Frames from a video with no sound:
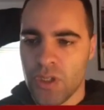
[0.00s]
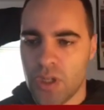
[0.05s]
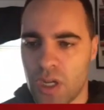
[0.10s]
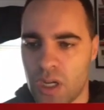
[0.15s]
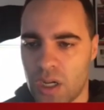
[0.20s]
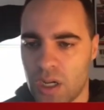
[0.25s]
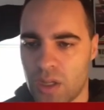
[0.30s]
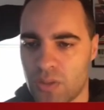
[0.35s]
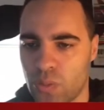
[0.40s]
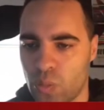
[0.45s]

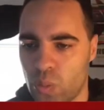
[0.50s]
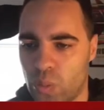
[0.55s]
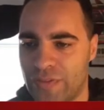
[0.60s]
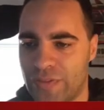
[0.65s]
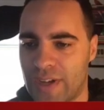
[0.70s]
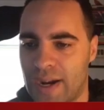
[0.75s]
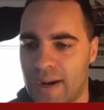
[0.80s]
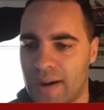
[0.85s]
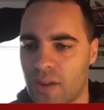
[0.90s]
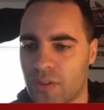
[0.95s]
We've
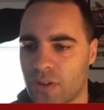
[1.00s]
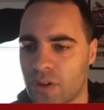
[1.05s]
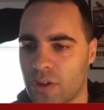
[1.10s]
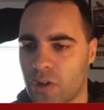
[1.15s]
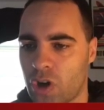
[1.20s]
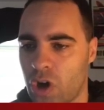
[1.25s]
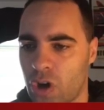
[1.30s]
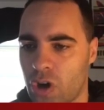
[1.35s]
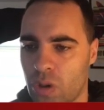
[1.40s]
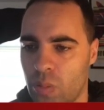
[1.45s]
got other
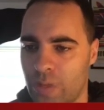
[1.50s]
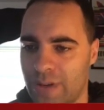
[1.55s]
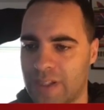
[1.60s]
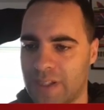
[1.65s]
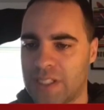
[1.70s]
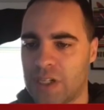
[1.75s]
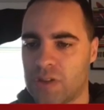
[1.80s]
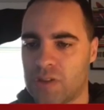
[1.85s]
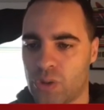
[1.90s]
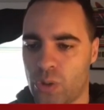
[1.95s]
card. We got
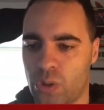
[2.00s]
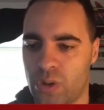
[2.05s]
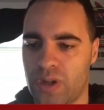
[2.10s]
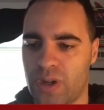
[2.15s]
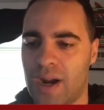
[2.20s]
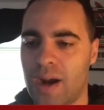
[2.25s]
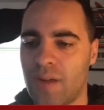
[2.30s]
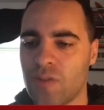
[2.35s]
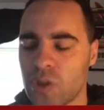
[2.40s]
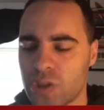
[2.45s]
Territorial
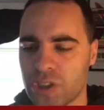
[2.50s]
Kabu,